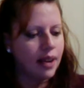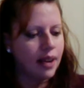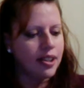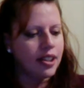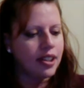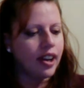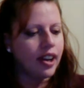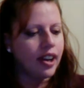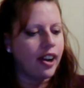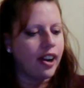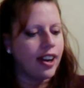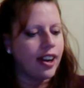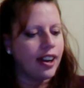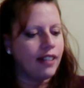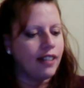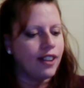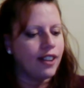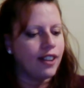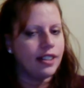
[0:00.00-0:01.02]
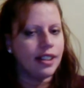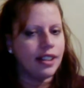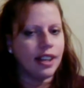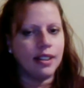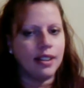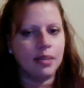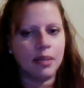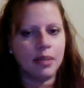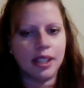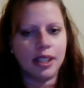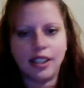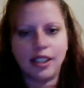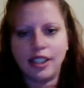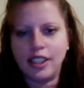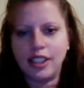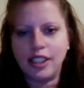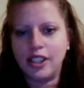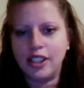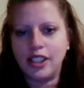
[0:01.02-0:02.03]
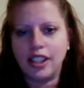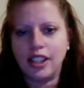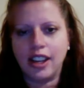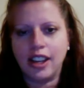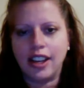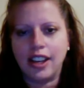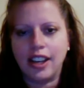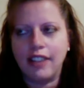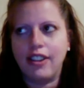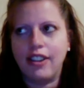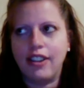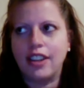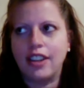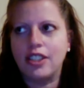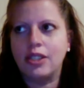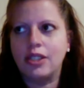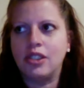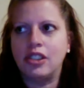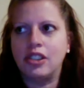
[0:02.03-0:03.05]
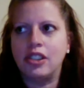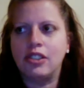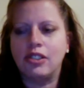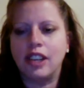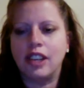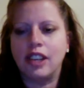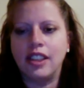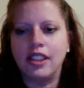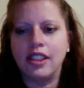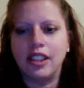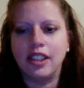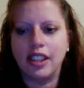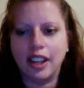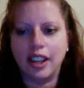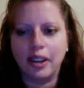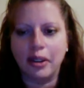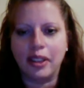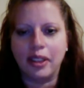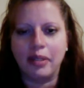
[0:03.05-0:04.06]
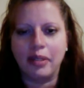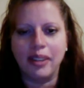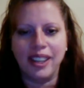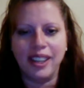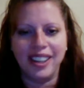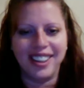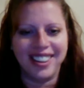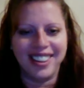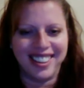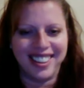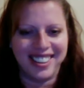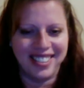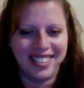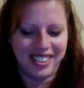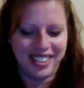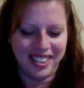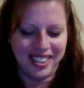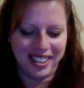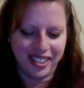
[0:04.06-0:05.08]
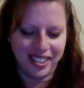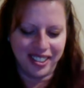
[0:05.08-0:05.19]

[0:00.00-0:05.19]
in the car and I FaceTimed my sister-in-law, and I felt like she was just right there in the car with me. It was cool.